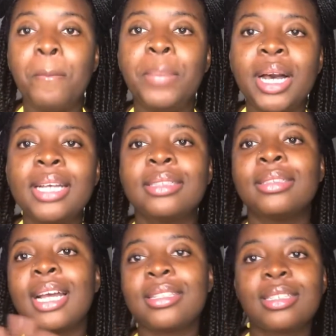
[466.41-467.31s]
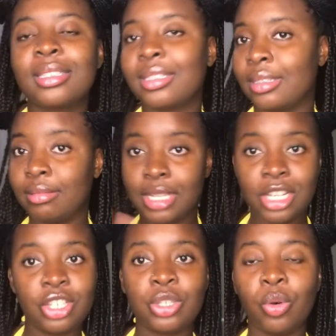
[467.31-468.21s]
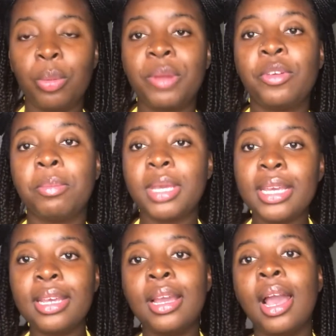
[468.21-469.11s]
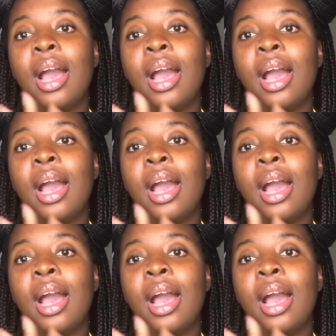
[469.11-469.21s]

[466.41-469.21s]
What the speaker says: But that's just to each its own. But for me,